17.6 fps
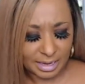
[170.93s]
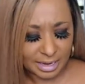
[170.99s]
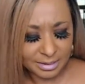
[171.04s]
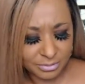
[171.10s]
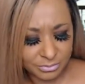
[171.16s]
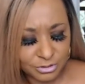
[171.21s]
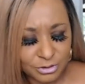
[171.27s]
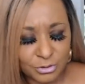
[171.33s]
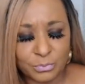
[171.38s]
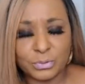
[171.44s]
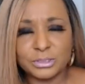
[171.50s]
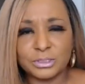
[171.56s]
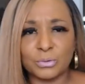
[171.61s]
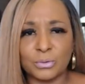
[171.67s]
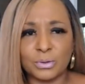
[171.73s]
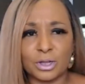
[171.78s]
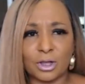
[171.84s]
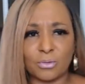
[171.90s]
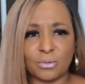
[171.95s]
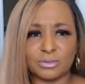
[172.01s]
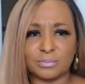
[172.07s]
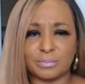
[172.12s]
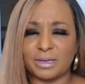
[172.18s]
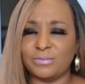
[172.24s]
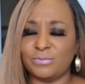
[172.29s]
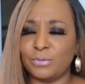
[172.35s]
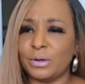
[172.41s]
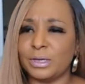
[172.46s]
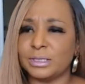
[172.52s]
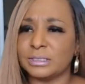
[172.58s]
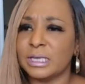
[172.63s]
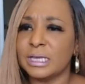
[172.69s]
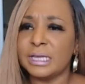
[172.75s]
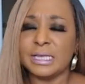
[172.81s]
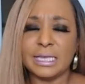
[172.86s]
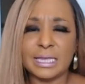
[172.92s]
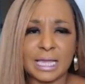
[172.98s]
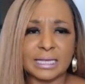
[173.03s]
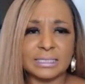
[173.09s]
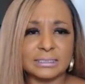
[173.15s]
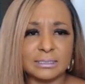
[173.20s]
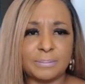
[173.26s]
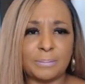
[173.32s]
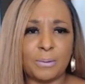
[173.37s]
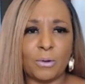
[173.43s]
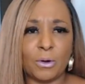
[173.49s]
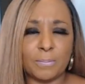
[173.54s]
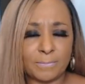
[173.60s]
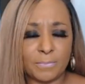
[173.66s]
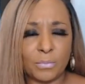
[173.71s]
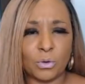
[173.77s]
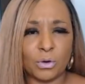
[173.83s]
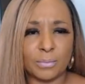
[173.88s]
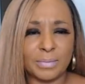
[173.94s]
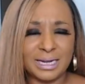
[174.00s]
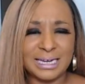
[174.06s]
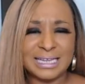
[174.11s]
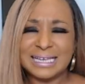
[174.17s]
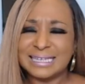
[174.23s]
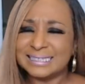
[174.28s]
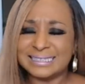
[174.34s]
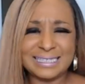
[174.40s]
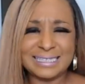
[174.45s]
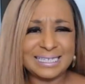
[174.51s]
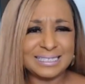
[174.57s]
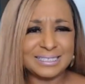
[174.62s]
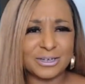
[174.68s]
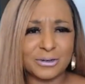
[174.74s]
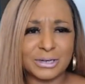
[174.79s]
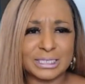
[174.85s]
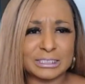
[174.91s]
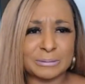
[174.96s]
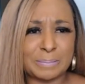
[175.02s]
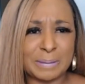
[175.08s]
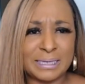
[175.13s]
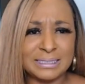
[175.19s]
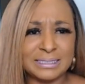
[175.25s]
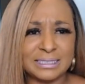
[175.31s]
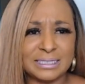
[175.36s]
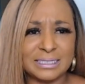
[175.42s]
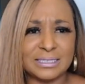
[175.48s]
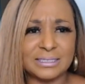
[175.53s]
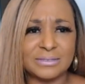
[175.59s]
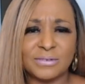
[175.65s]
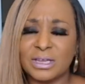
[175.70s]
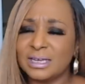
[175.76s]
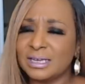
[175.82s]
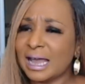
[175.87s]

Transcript: I don't know what's going on with my voice. He has to put more money. These are expensive.